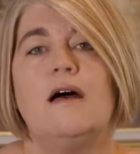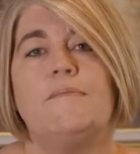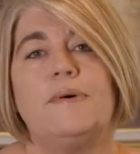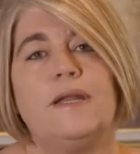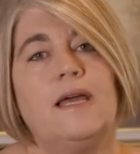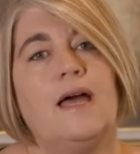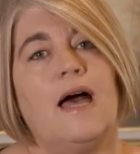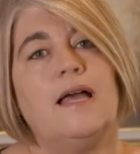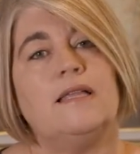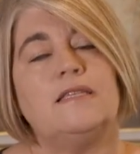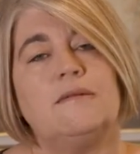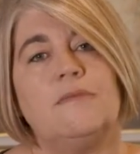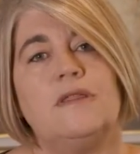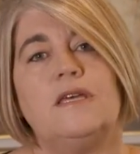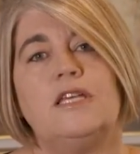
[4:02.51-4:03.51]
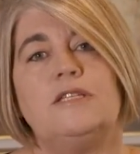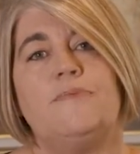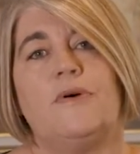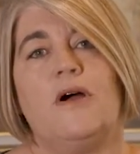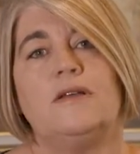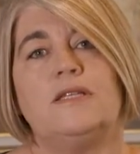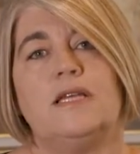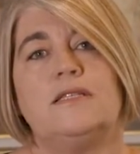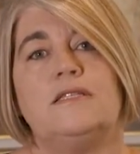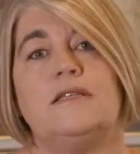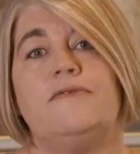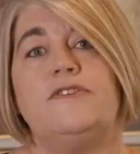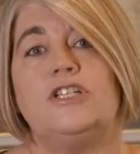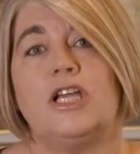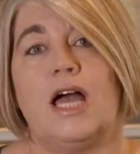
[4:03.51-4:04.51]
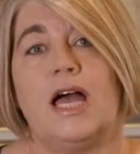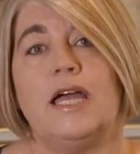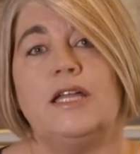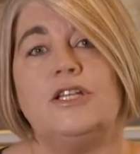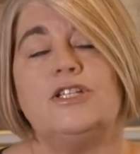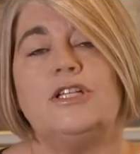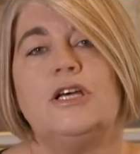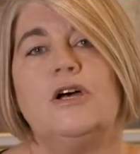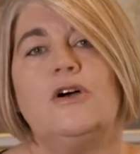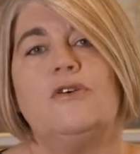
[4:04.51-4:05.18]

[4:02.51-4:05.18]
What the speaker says: But again, some of these processes have changed.